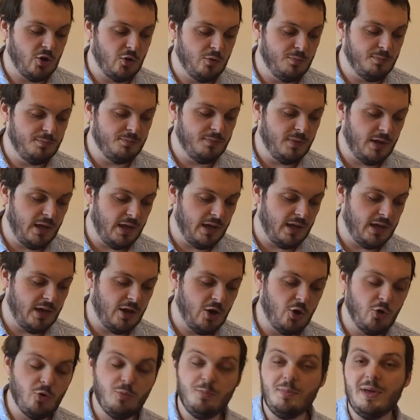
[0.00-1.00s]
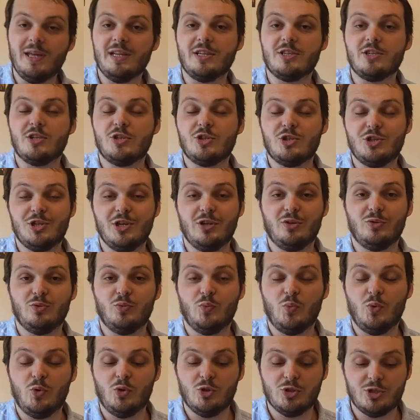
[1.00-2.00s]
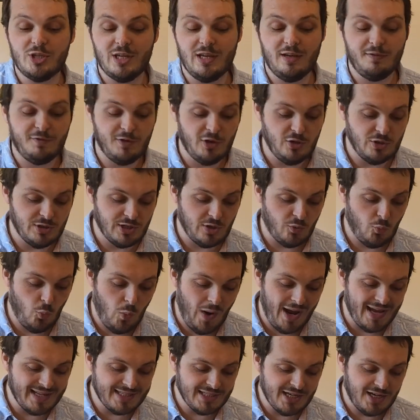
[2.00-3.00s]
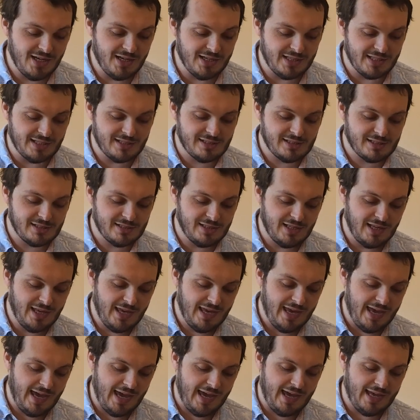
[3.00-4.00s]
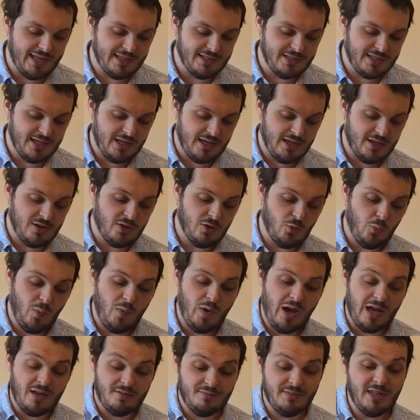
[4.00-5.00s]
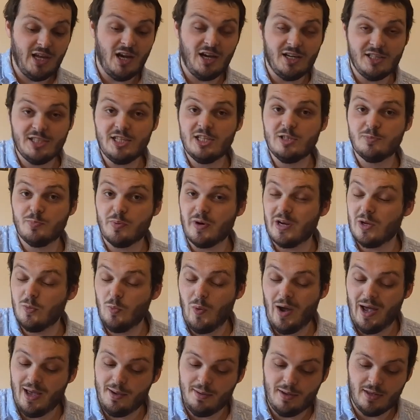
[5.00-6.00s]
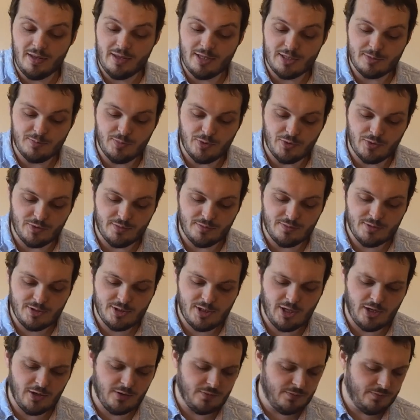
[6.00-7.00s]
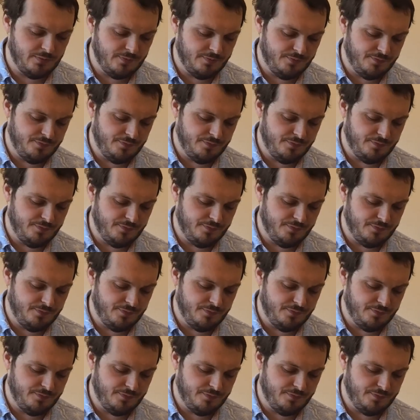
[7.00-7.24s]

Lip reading: omit chilled water if using wet ice, and the ice is pretty wet at this point. So